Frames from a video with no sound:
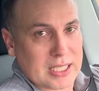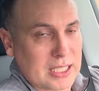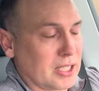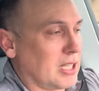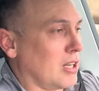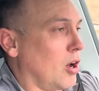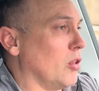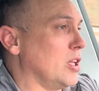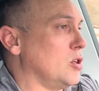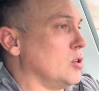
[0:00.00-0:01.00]
anything. All
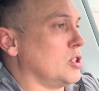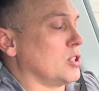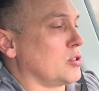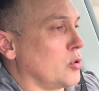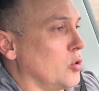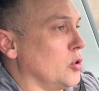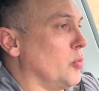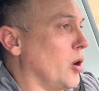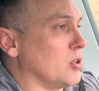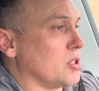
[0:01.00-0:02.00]
they do is just throw new
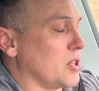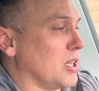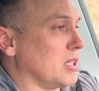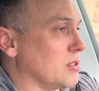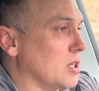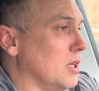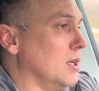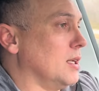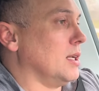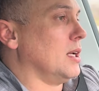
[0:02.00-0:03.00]
parts at things.
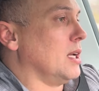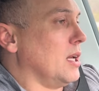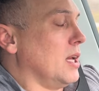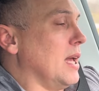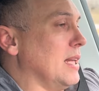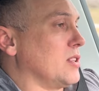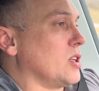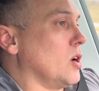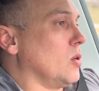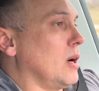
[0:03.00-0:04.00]
And
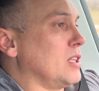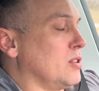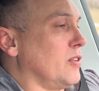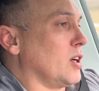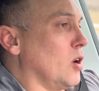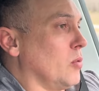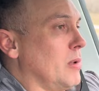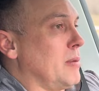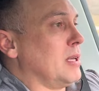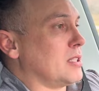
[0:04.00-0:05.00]
so I just figured, oh,
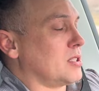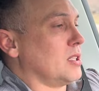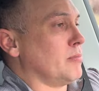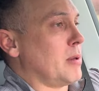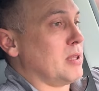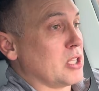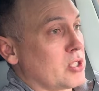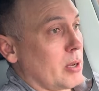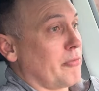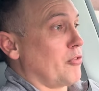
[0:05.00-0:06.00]
maybe the
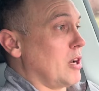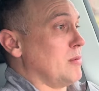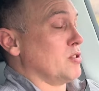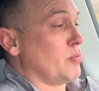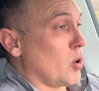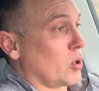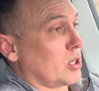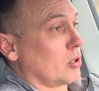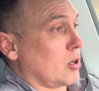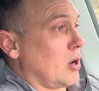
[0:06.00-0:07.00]
subframe is
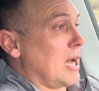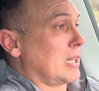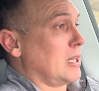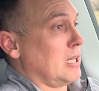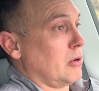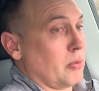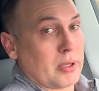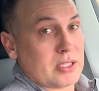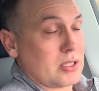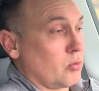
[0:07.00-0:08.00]
broken or cracked and they need to
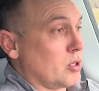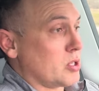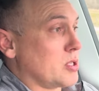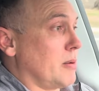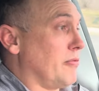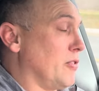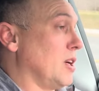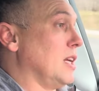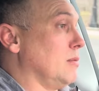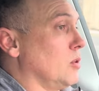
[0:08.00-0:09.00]
replace the rear
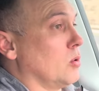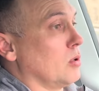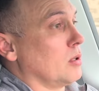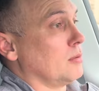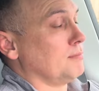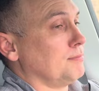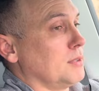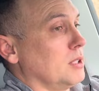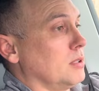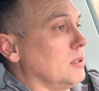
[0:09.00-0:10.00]
subframe, or
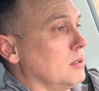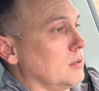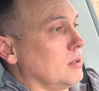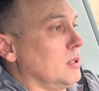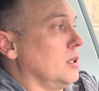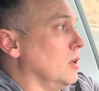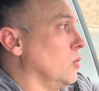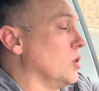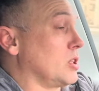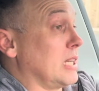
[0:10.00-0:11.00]

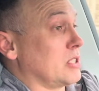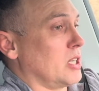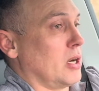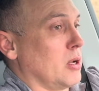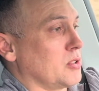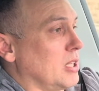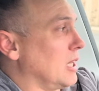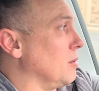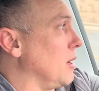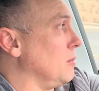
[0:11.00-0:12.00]
worst case scenario, I was
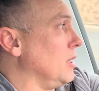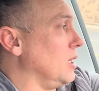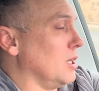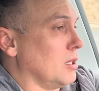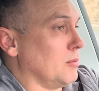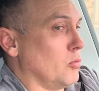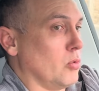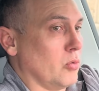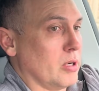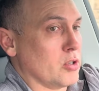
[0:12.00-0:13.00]
thinking it might be the
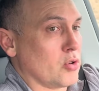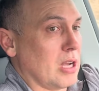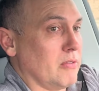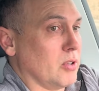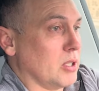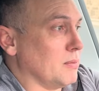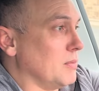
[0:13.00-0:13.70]
rear drive unit,